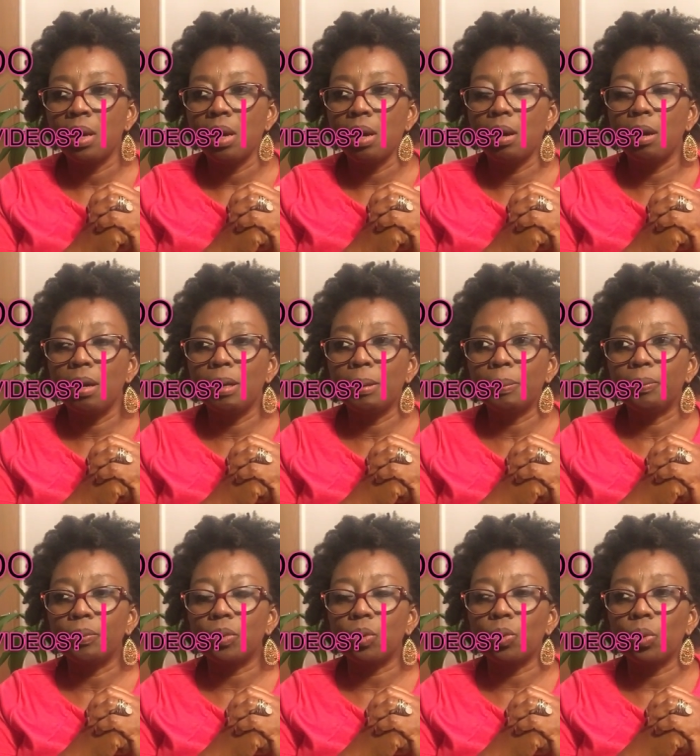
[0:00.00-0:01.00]

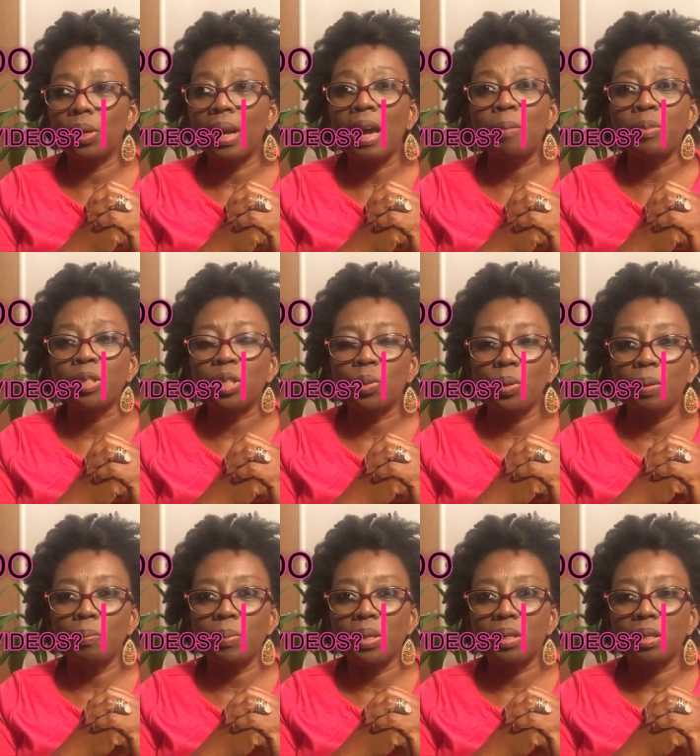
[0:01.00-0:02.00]
Will I be
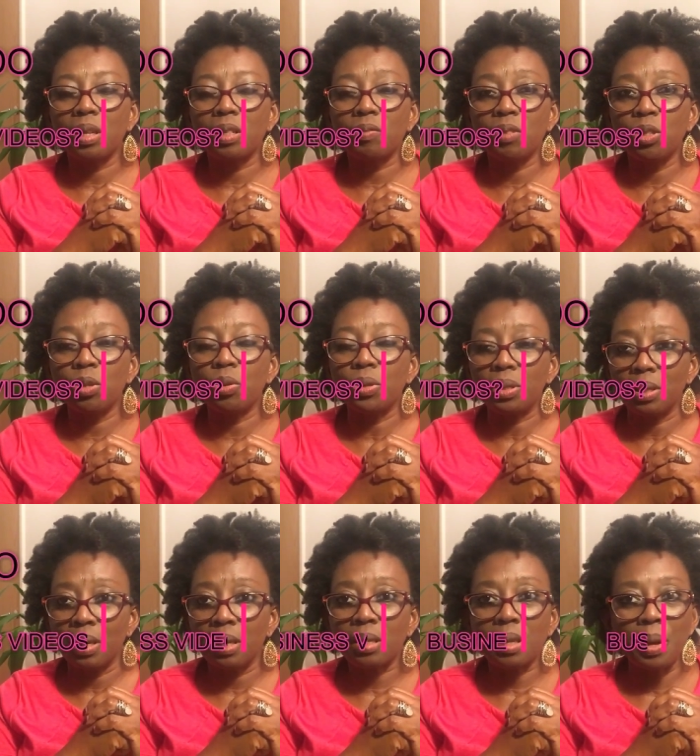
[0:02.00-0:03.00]
doing business videos?
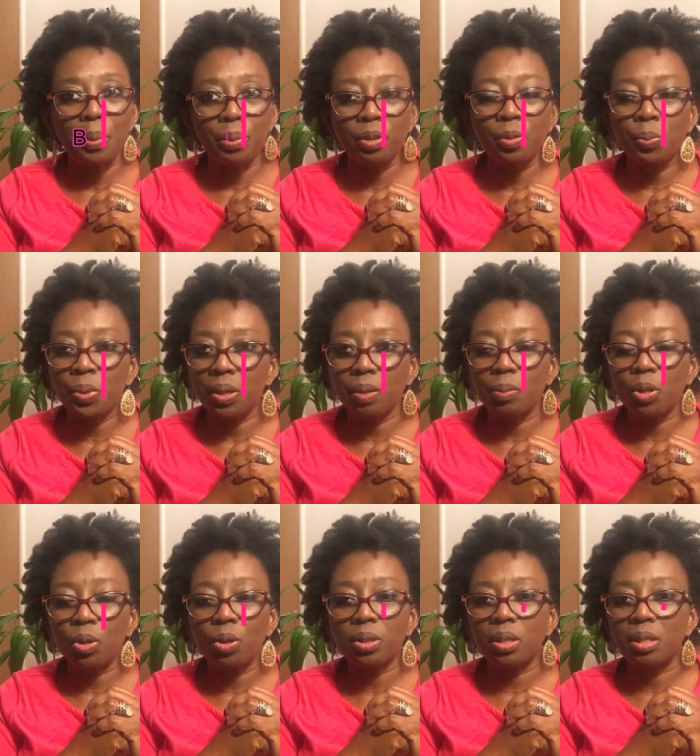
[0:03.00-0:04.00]
Yes, I would be,
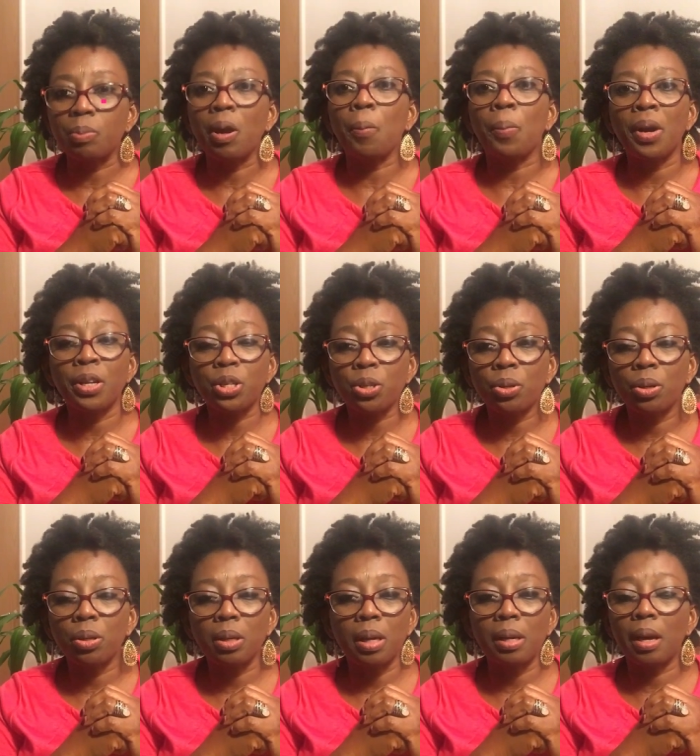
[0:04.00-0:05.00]
because it's my
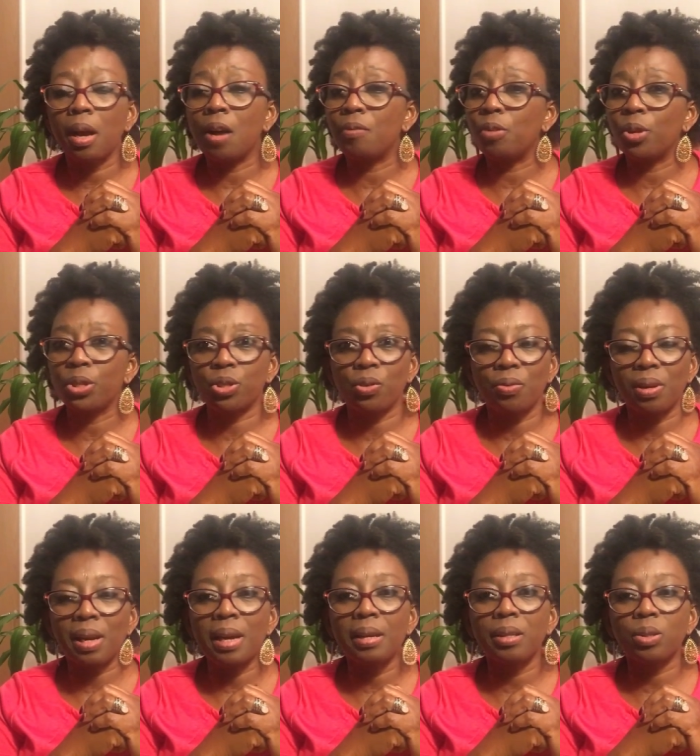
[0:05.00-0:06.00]
passion and I have lots of
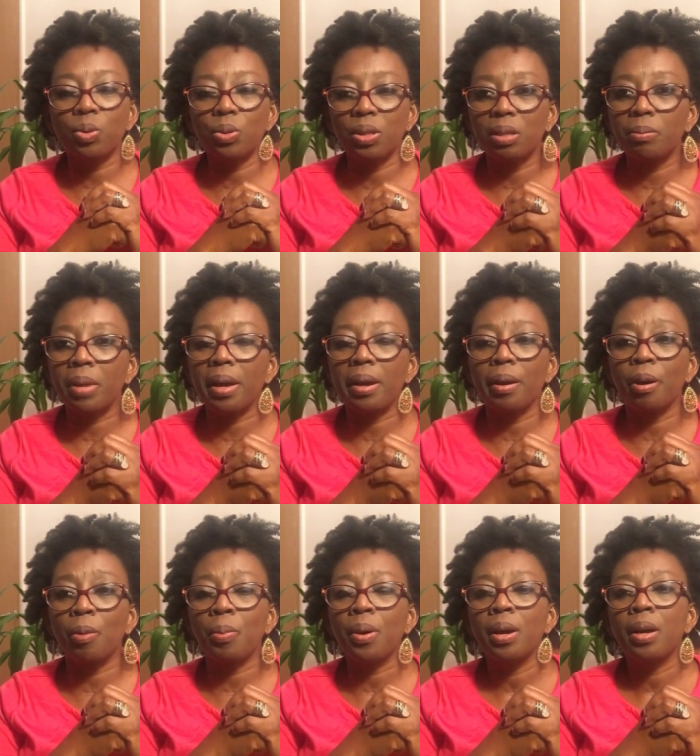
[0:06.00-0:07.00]
clients who need my help.